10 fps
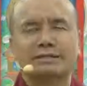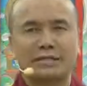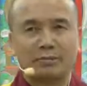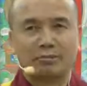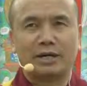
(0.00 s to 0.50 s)

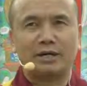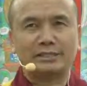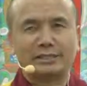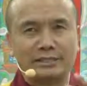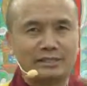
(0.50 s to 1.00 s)
taking
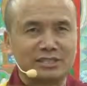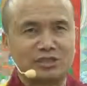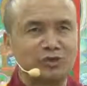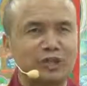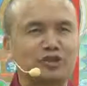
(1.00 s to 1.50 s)
part in this
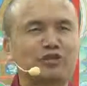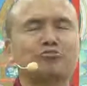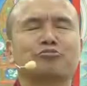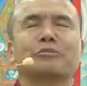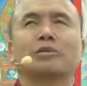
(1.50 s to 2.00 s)

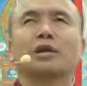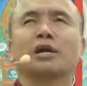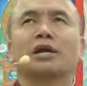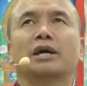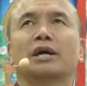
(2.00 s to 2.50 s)
interaction.
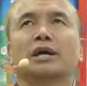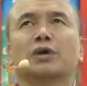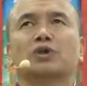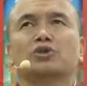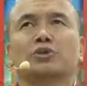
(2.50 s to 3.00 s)

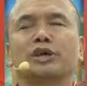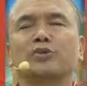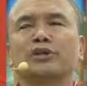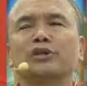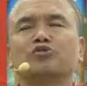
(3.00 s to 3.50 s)
So there
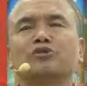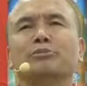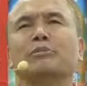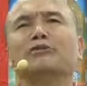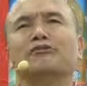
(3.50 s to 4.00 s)
we need to
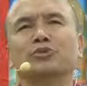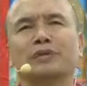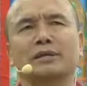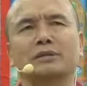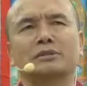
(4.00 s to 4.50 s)
remember a few
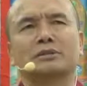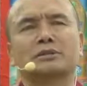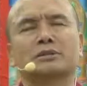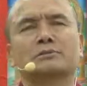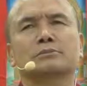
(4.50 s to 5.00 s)
things.